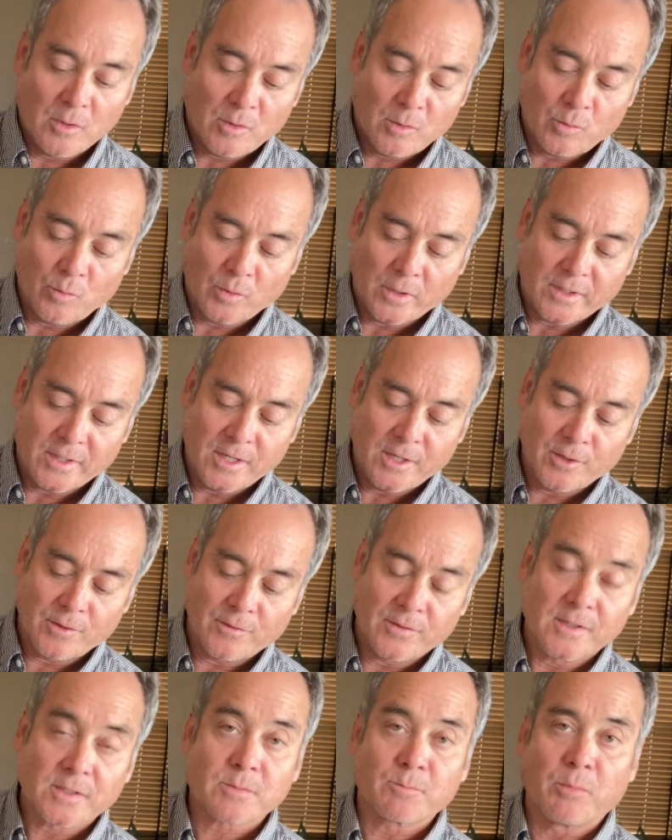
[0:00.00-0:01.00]
one here,
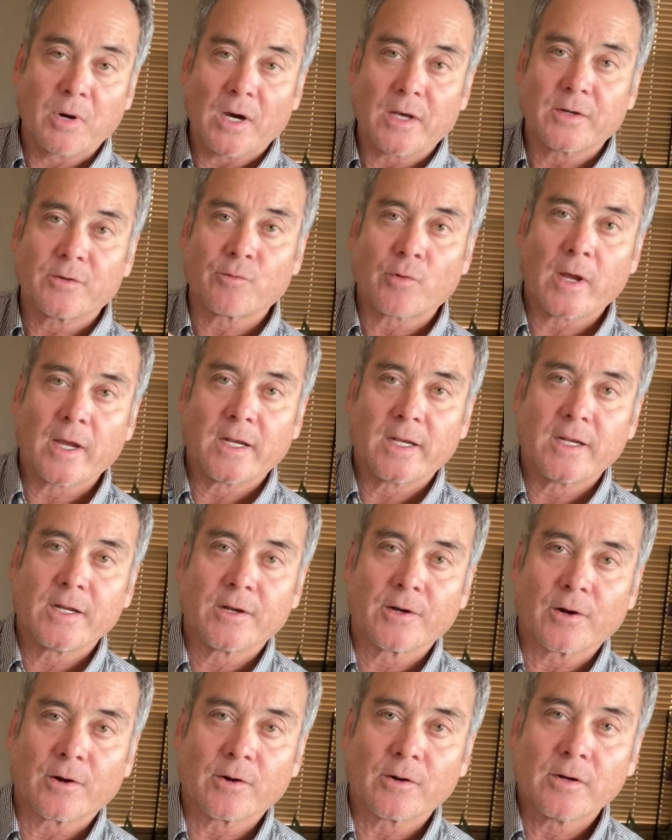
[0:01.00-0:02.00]
this button right
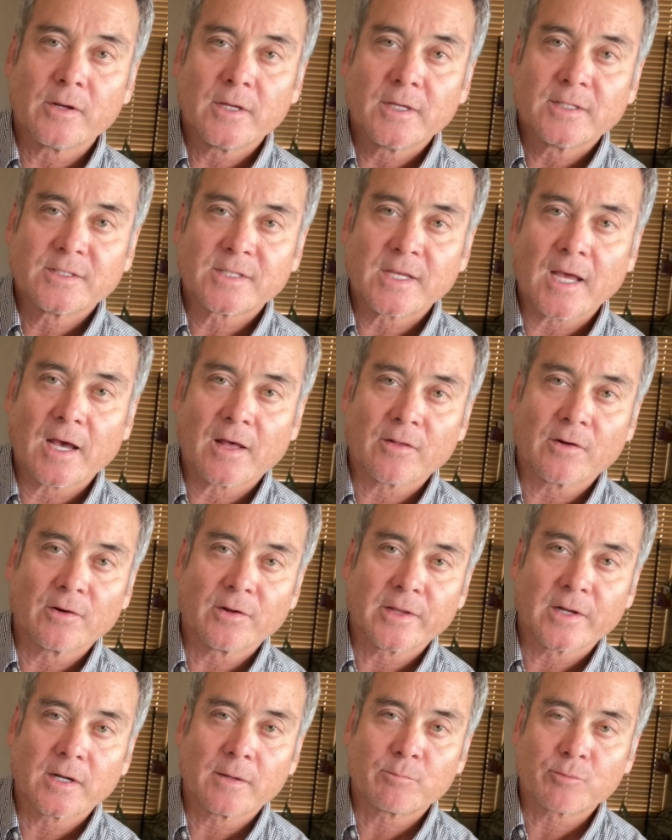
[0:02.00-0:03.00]
here. See how they're
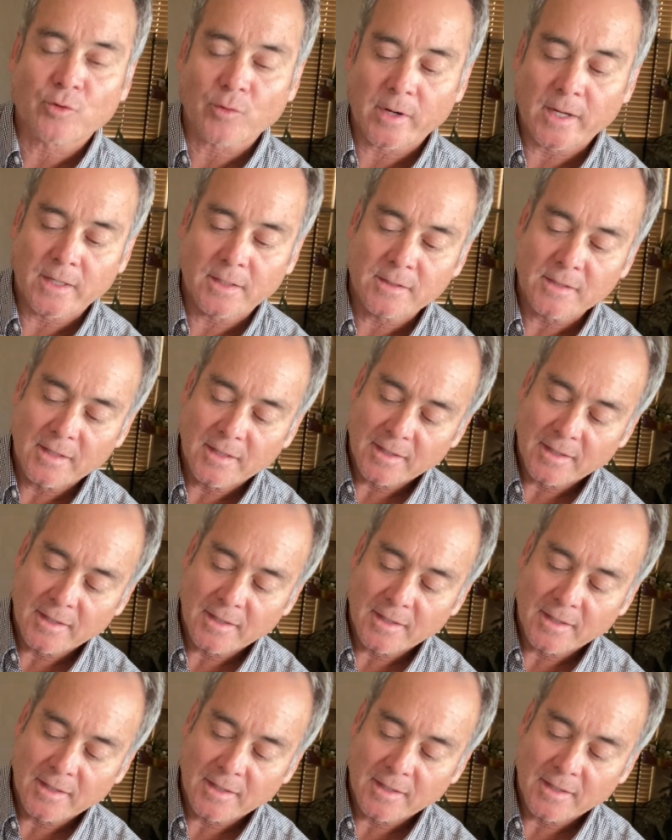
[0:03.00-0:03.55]
lit up green?